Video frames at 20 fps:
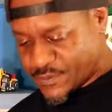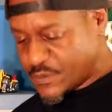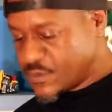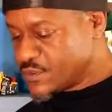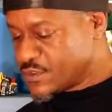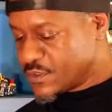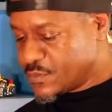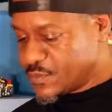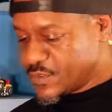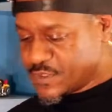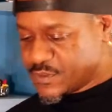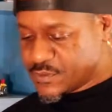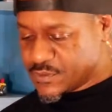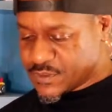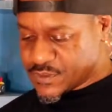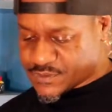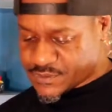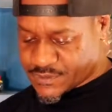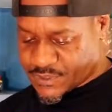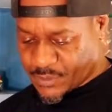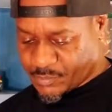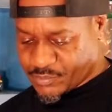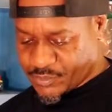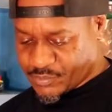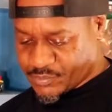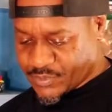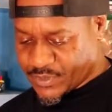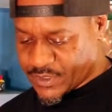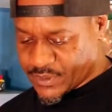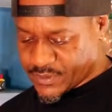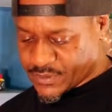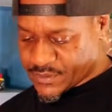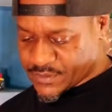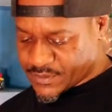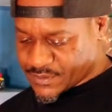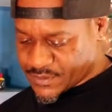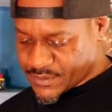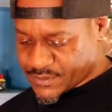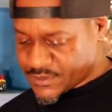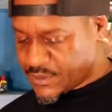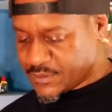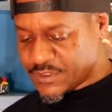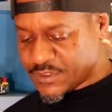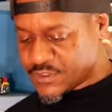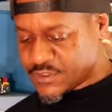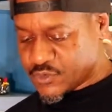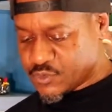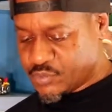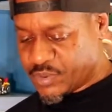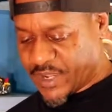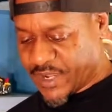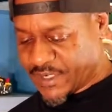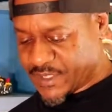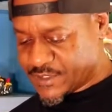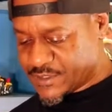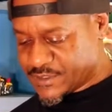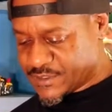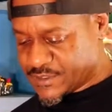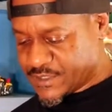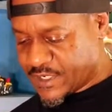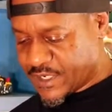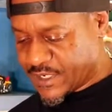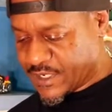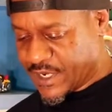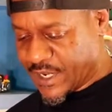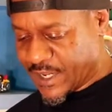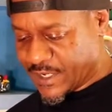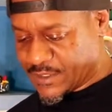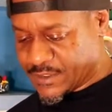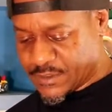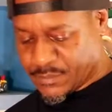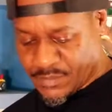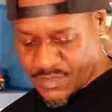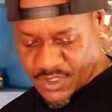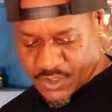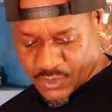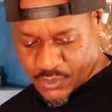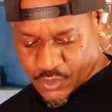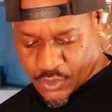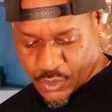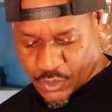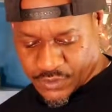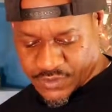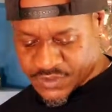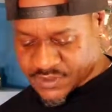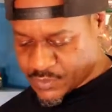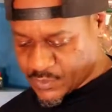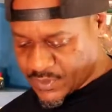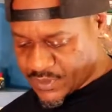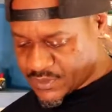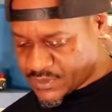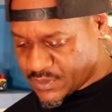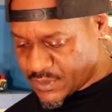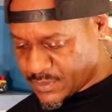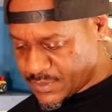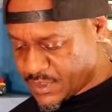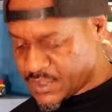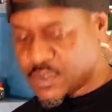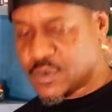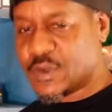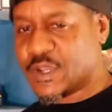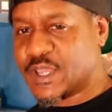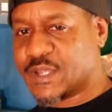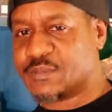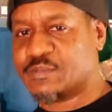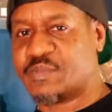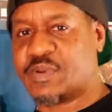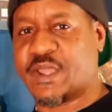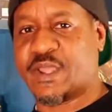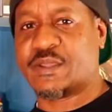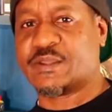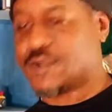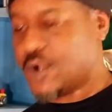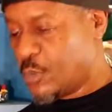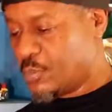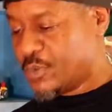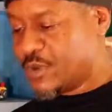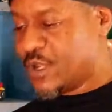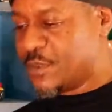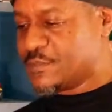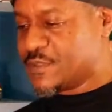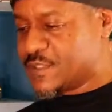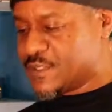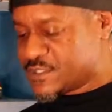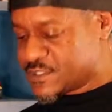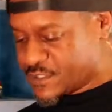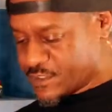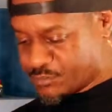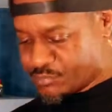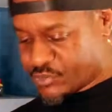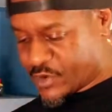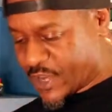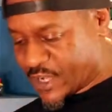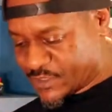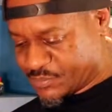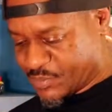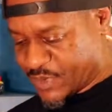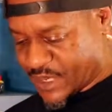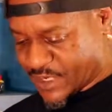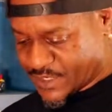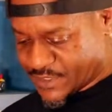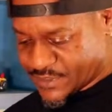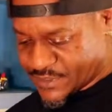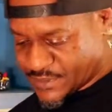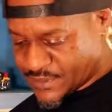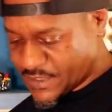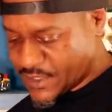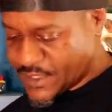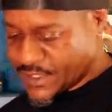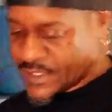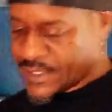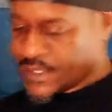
Usually we do this separate, but it's only 2 packages that I got in the mail call this week, so I'm gonna go ahead and open up these surprise packages.